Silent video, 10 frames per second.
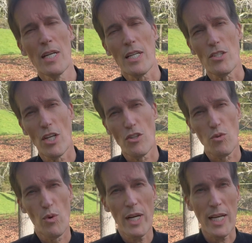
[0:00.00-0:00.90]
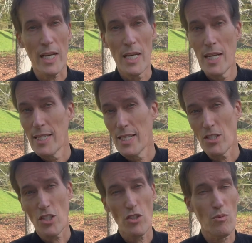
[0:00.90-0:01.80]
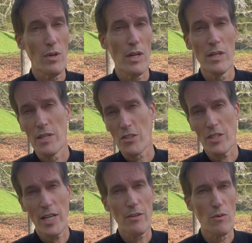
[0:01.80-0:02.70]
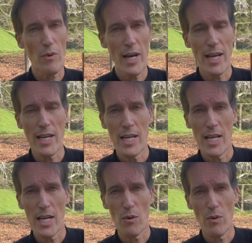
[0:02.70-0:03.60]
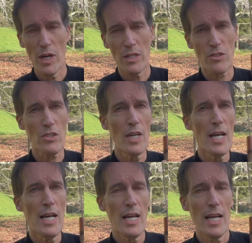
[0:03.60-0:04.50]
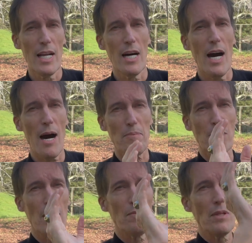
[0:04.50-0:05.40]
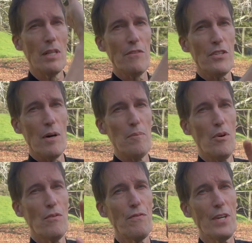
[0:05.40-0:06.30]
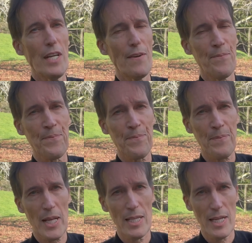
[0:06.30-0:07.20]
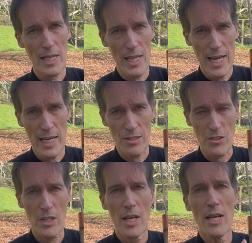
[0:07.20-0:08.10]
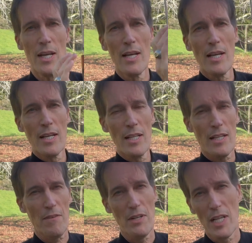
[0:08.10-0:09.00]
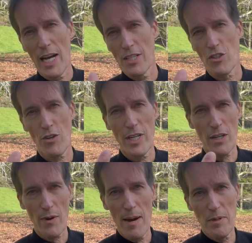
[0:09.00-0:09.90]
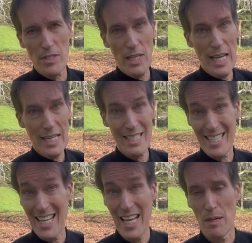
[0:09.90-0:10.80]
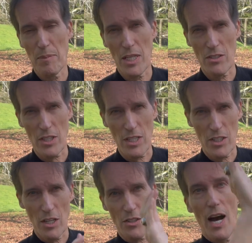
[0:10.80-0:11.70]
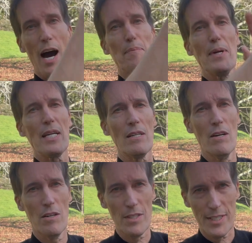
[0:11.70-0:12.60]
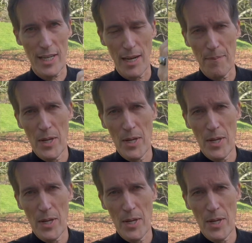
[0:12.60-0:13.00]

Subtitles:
gazelle's running, it doesn't just run in a standard way. It runs and it hops up, lifts up both feet, and then it lands. The lion's trying to grab its legs. It can't because the gazelle's hopping all the time.